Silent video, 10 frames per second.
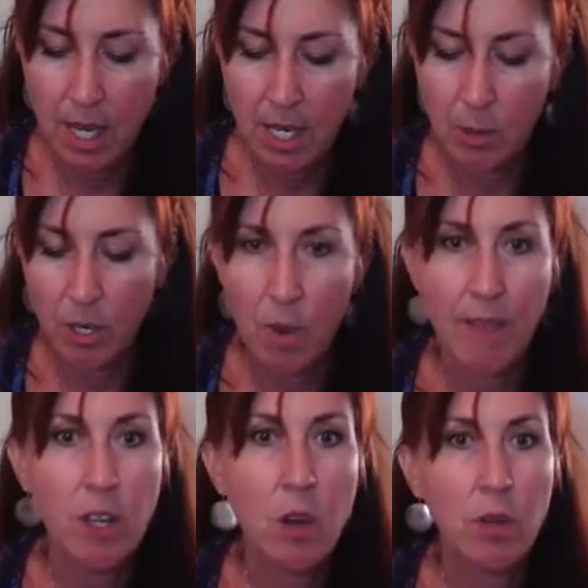Now when you
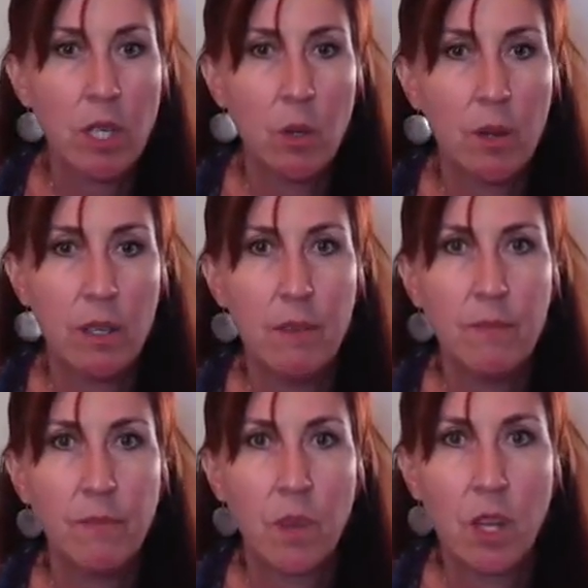add the coconut oil,
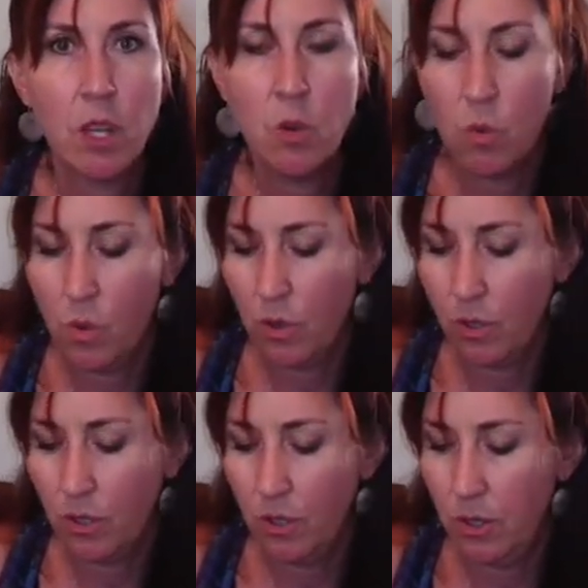you want
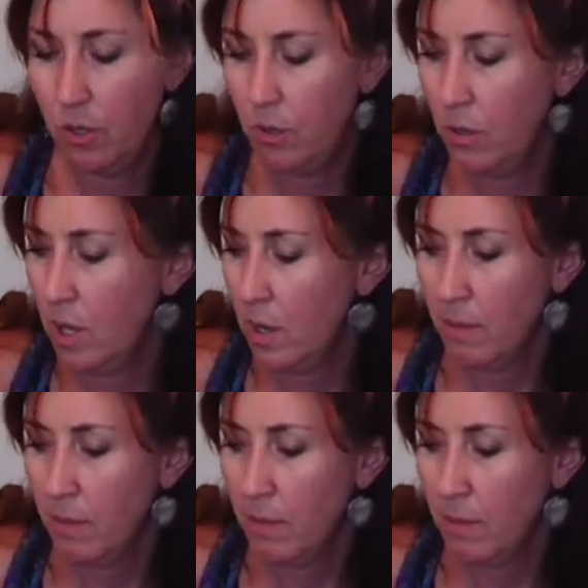to